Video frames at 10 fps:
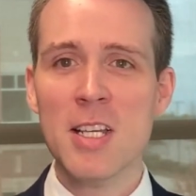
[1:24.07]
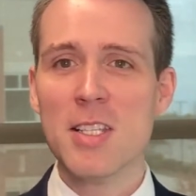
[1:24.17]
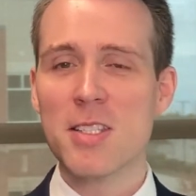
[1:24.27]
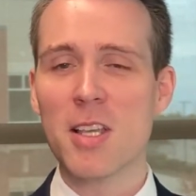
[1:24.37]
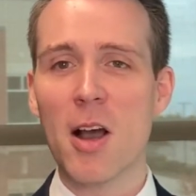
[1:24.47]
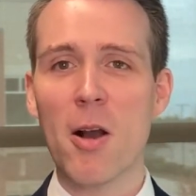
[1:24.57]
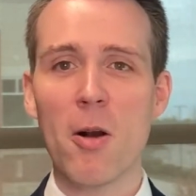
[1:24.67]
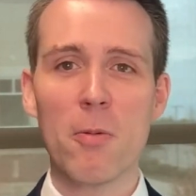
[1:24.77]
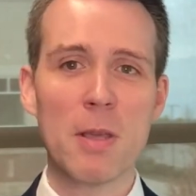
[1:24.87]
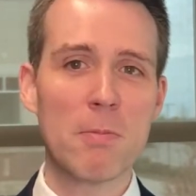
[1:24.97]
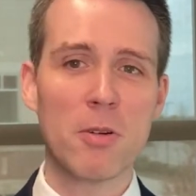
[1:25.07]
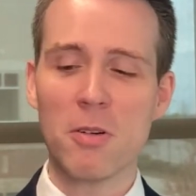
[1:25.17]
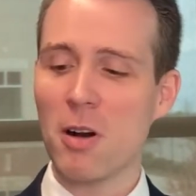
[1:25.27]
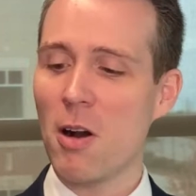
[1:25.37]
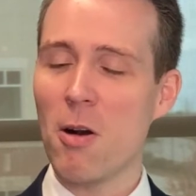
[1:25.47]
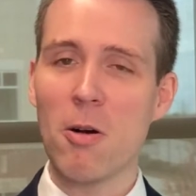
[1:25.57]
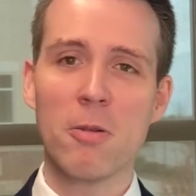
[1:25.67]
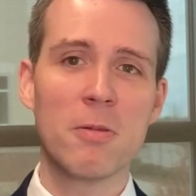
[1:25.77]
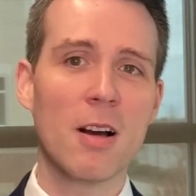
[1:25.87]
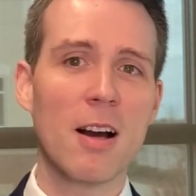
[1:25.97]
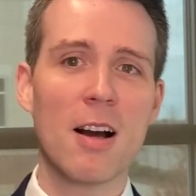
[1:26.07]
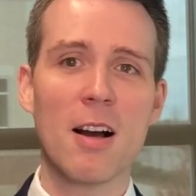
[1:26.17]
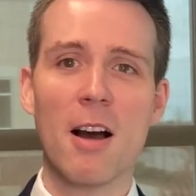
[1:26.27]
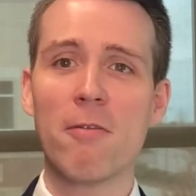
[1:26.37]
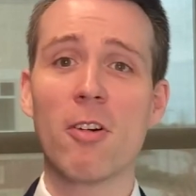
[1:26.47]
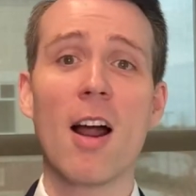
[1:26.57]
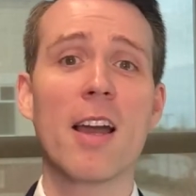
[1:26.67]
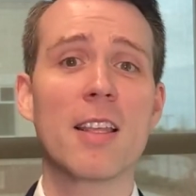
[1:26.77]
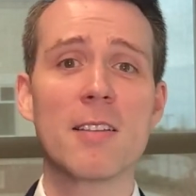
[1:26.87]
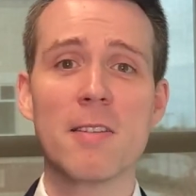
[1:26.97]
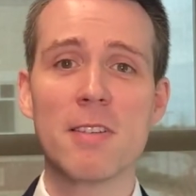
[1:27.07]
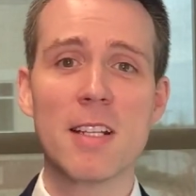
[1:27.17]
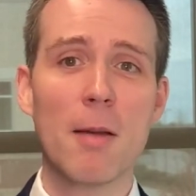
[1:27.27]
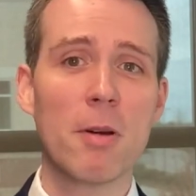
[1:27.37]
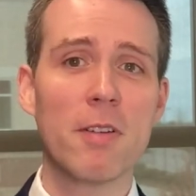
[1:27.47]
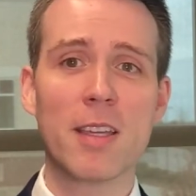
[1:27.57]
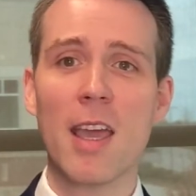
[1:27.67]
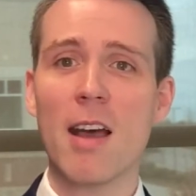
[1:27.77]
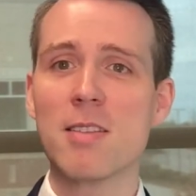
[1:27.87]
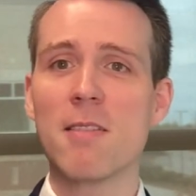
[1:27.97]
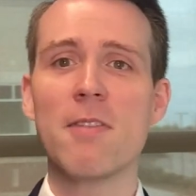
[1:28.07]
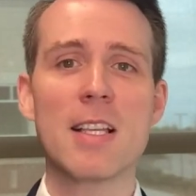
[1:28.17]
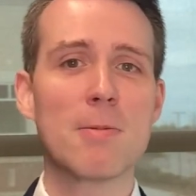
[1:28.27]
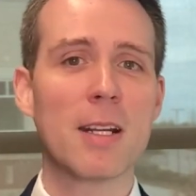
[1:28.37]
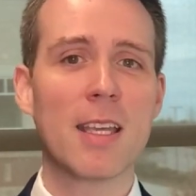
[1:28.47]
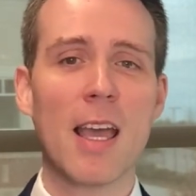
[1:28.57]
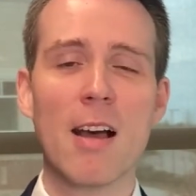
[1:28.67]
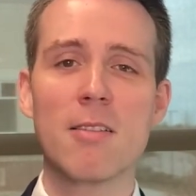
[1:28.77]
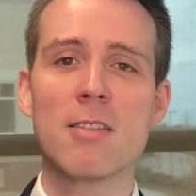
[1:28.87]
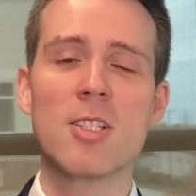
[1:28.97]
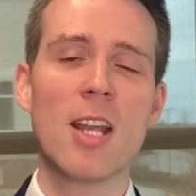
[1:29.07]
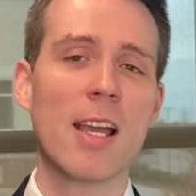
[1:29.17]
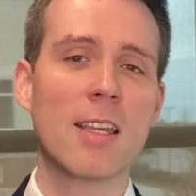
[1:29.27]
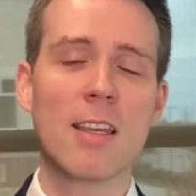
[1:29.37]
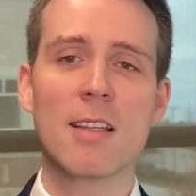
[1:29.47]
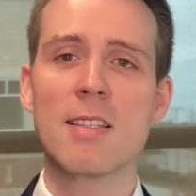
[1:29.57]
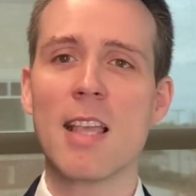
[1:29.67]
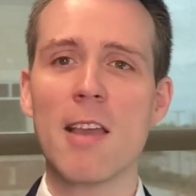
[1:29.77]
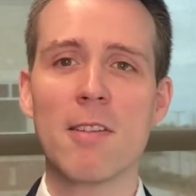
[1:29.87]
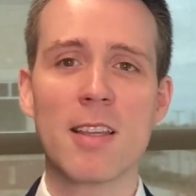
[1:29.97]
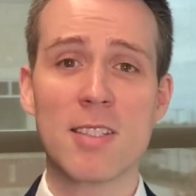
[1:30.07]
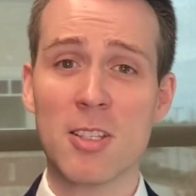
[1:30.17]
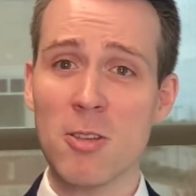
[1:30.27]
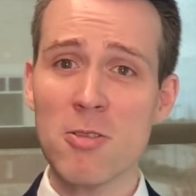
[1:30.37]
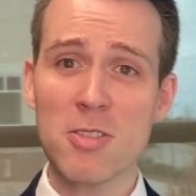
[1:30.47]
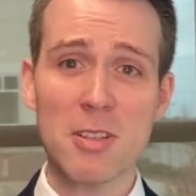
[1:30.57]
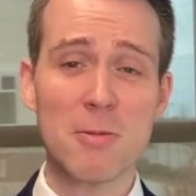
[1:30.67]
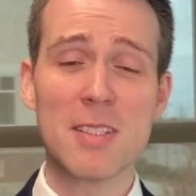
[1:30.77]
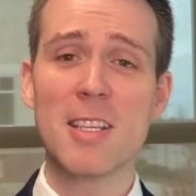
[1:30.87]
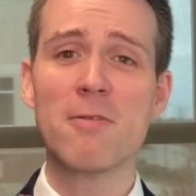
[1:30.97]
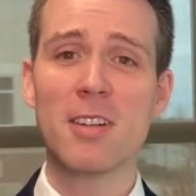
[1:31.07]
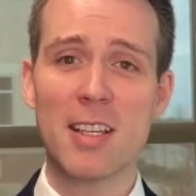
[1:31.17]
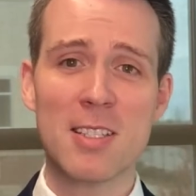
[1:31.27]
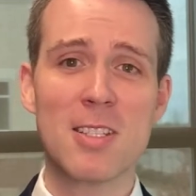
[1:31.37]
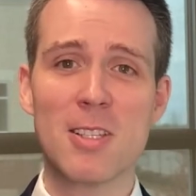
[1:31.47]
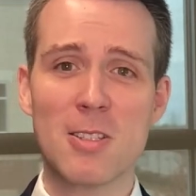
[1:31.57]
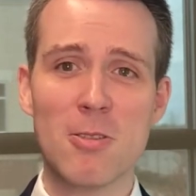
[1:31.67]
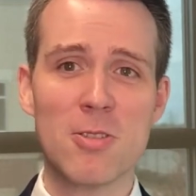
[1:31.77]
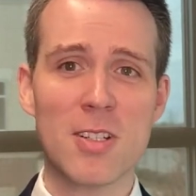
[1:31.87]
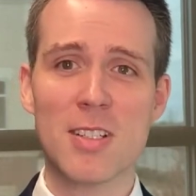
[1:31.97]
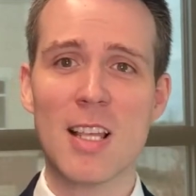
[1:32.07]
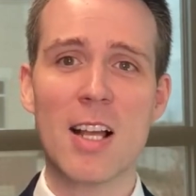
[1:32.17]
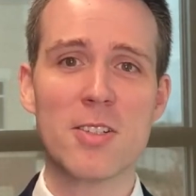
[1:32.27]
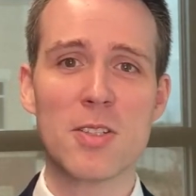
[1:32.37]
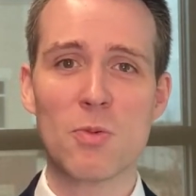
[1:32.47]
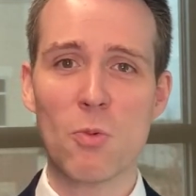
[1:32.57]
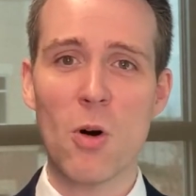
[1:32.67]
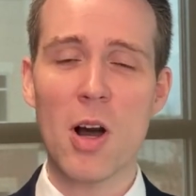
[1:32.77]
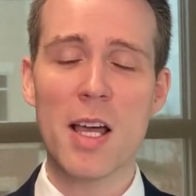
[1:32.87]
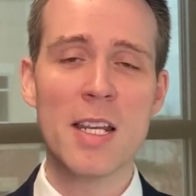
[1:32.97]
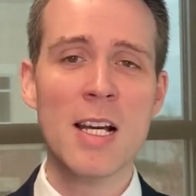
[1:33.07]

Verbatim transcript: So people own uh, a variety of different type of accounts, investment accounts, checking, savings, and usually with different institutions, not just one.